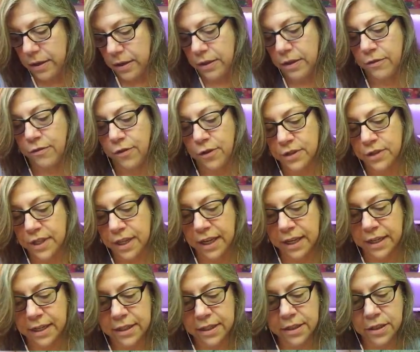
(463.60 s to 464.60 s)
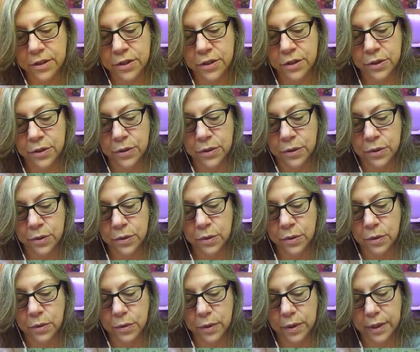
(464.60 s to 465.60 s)
The first thing I need to
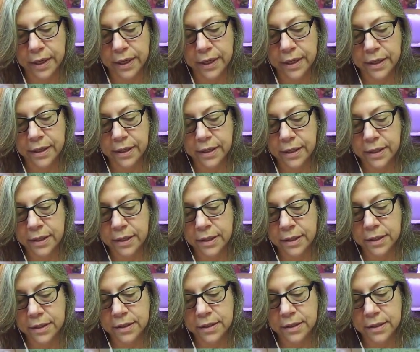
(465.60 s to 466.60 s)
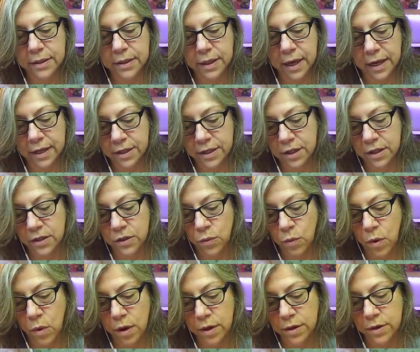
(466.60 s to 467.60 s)
do is I just
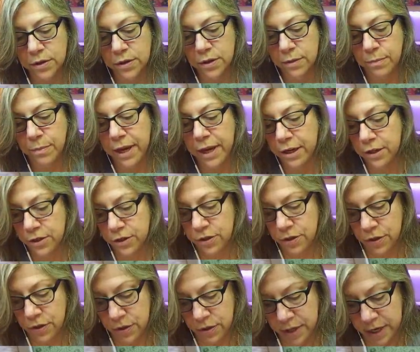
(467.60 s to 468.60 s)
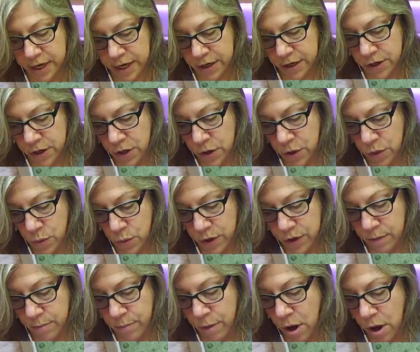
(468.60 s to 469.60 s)
want to make sure that I know where
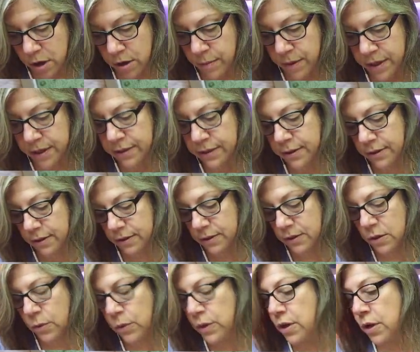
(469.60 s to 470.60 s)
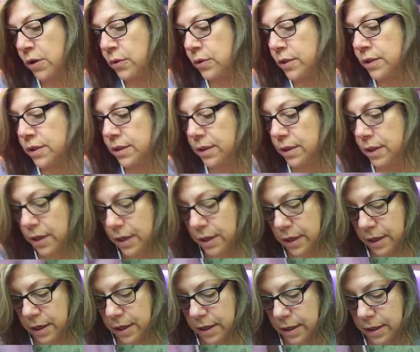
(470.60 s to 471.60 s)
the bottom is so we don't
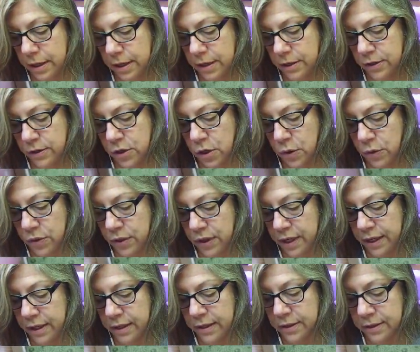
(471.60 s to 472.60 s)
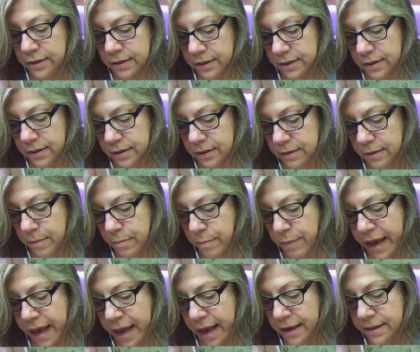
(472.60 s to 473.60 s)
sew things
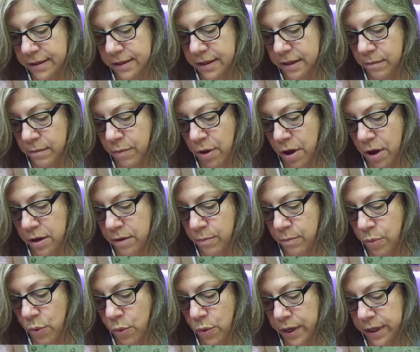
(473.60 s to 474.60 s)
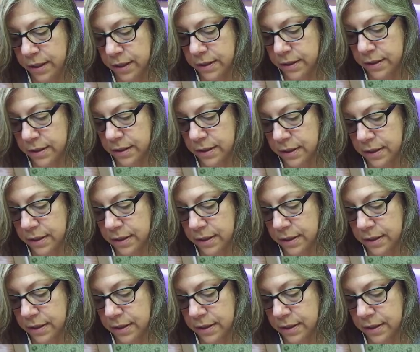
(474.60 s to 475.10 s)
past the bottom point